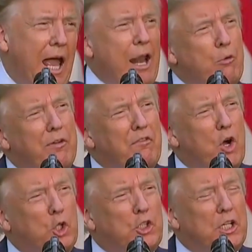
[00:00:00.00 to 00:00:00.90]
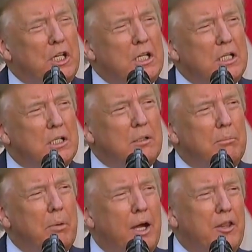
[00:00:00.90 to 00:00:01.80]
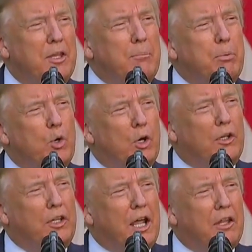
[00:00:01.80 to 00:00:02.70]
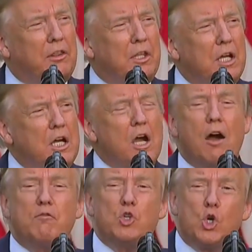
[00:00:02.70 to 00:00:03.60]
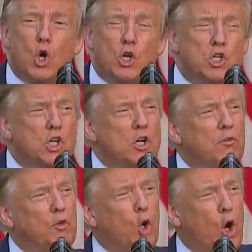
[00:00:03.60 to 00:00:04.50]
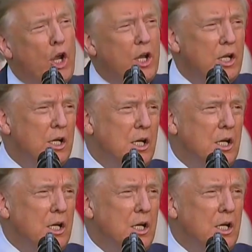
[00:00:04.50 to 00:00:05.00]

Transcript: and revolted by the brutal death of George Floyd.